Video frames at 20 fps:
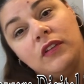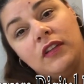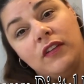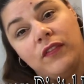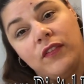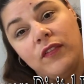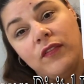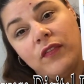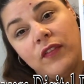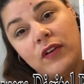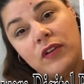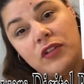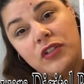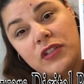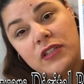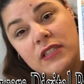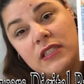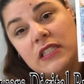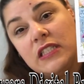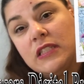different
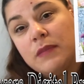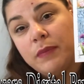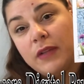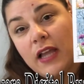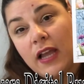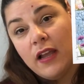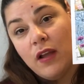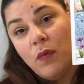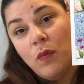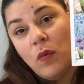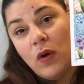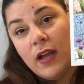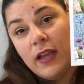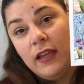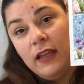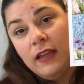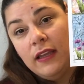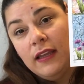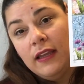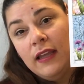versions, black and
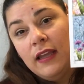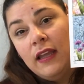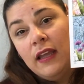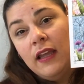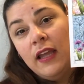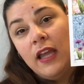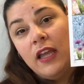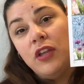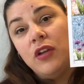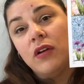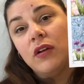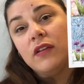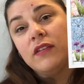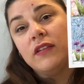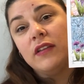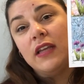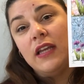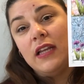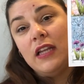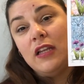white, and you're
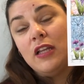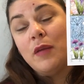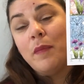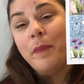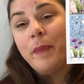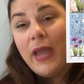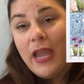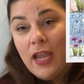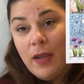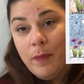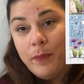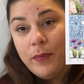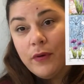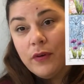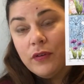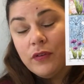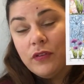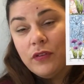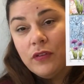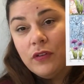also getting the
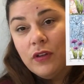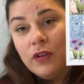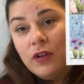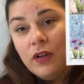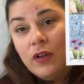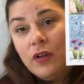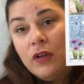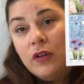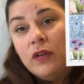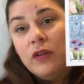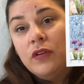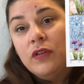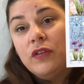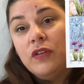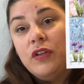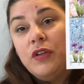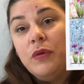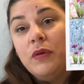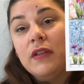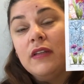papers.
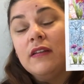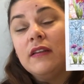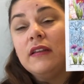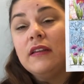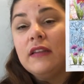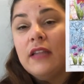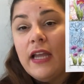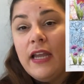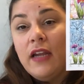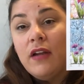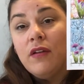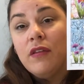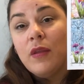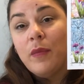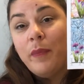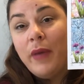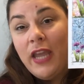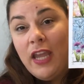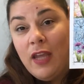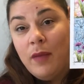So you can layer the
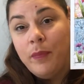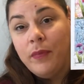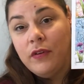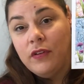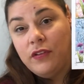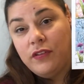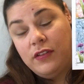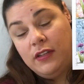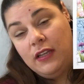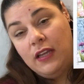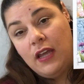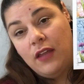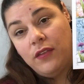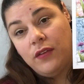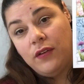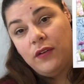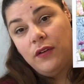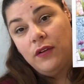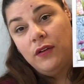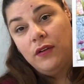papers
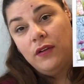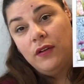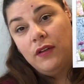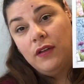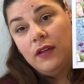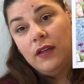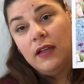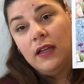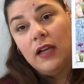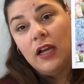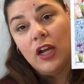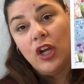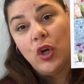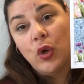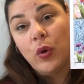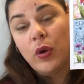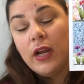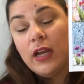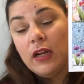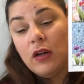together,
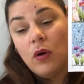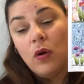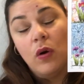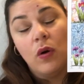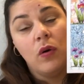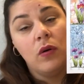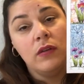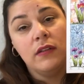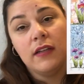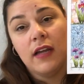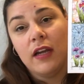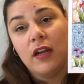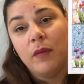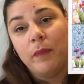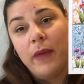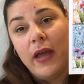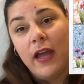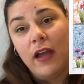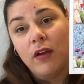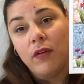create a whole entire
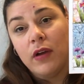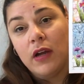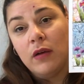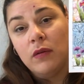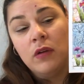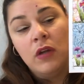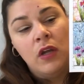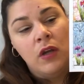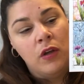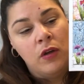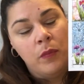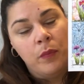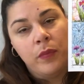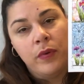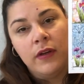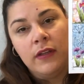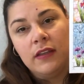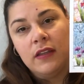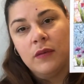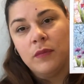background,
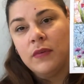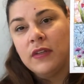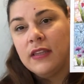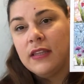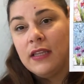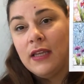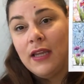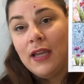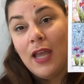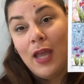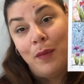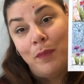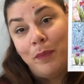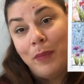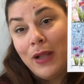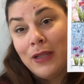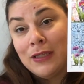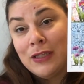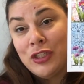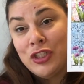print the one thing,
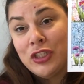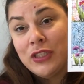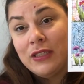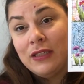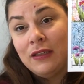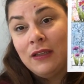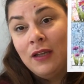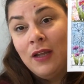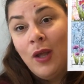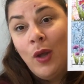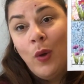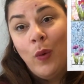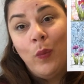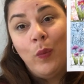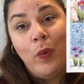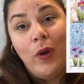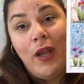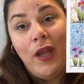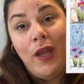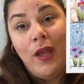embellish it
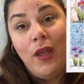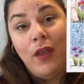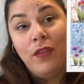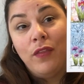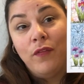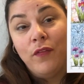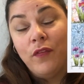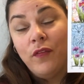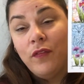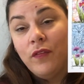with